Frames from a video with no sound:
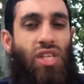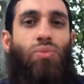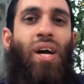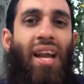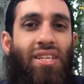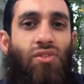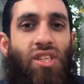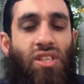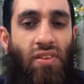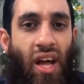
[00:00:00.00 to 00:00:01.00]
These were
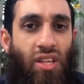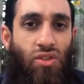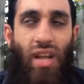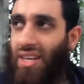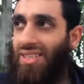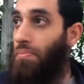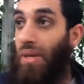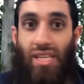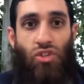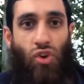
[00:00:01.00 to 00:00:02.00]
characteristics of Ahl Sunnah. Doesn't
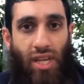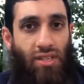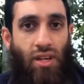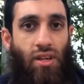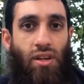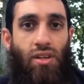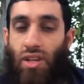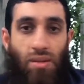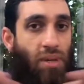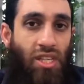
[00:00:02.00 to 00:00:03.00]
mean it's creed.
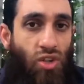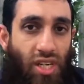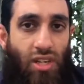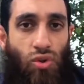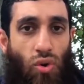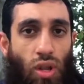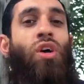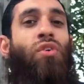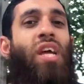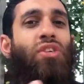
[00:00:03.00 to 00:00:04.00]
Doesn't mean it's creed at all. Though
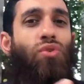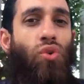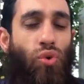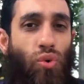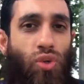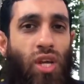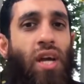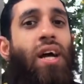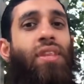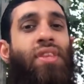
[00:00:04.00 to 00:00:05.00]
in relation to Khuruj,
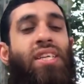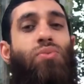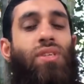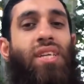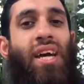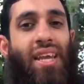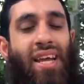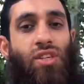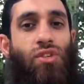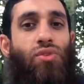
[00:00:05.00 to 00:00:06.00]
this was in
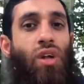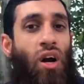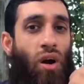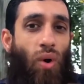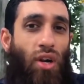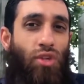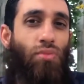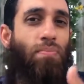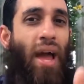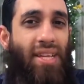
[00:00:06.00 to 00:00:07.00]
connection to the Khawarij
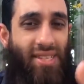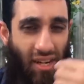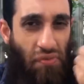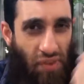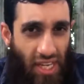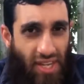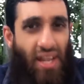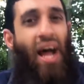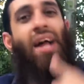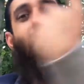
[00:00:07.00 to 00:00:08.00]
who made takfir
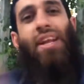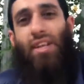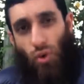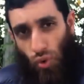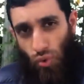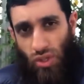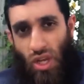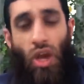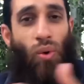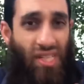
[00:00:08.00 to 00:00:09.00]
and then did Khuruj.
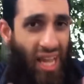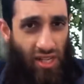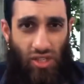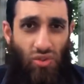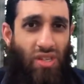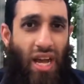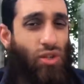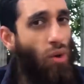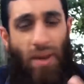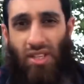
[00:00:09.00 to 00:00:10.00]
Whereas Ahl Sunnah
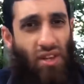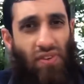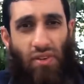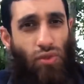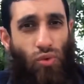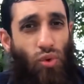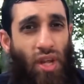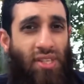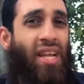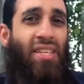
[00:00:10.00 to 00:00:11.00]
don't make takfir of the
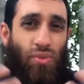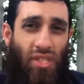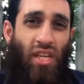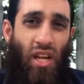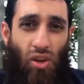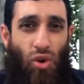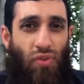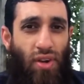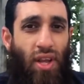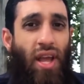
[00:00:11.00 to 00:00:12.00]
rulers unless we see clear
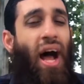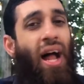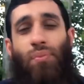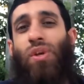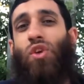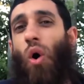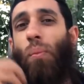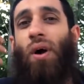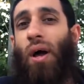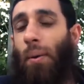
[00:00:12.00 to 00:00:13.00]
kufr. And we
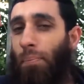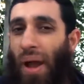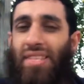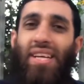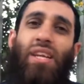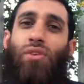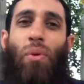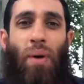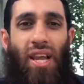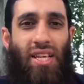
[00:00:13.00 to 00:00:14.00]
don't basically
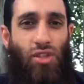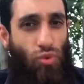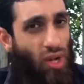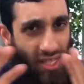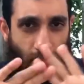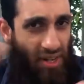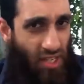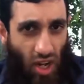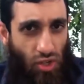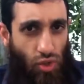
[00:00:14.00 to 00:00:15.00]
rebel against the ruler. It's
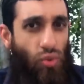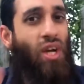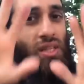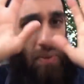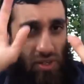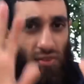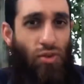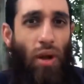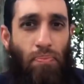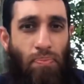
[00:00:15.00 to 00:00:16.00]
better not to. Better have
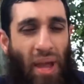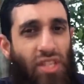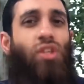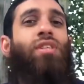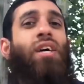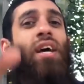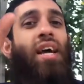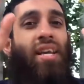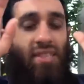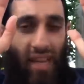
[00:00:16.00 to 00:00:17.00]
to have patience.
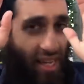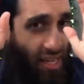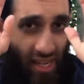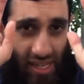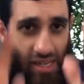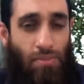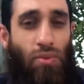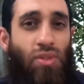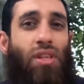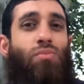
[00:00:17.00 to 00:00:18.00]
It's like
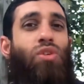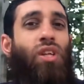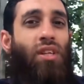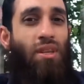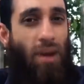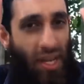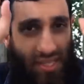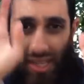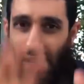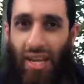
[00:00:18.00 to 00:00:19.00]
Ibn Wazir al-Mushtari
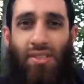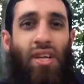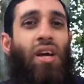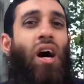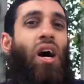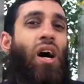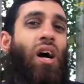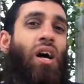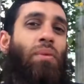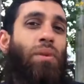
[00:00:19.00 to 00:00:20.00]
al-Yamani says, as
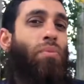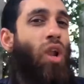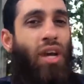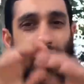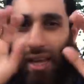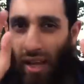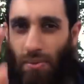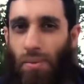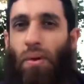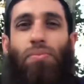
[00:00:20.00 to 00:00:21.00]
Ibn Mulaqqin,
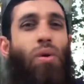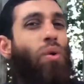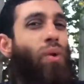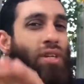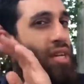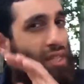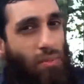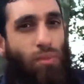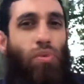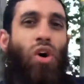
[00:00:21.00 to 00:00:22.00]
Imam Nawawi,
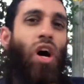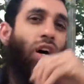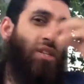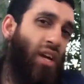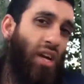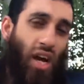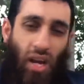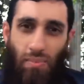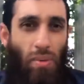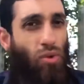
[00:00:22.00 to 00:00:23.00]
Kitab al-Bughat,
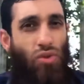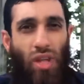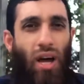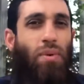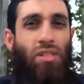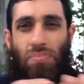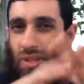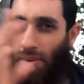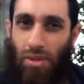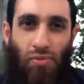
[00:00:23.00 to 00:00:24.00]
Imam al-Qudama,
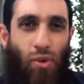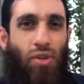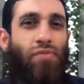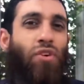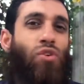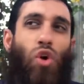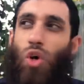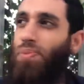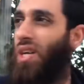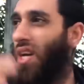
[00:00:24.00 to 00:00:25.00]
split them into four different
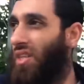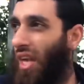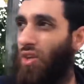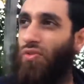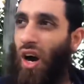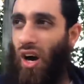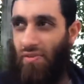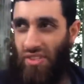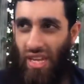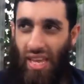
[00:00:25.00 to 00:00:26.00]
groups. Then you've got
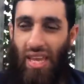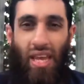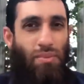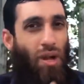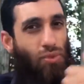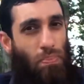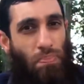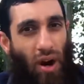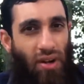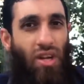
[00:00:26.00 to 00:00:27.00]
obviously Ibn Abdul
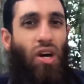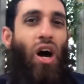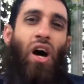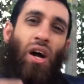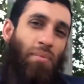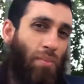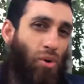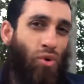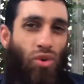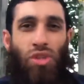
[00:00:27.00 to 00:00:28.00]
Barr, Imam
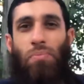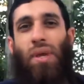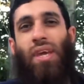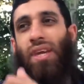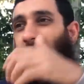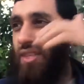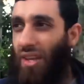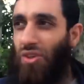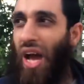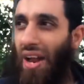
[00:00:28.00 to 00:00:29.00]
al-Qurtubi.
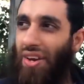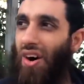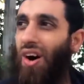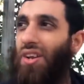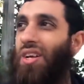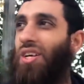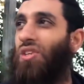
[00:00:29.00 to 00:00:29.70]
Then you carry on.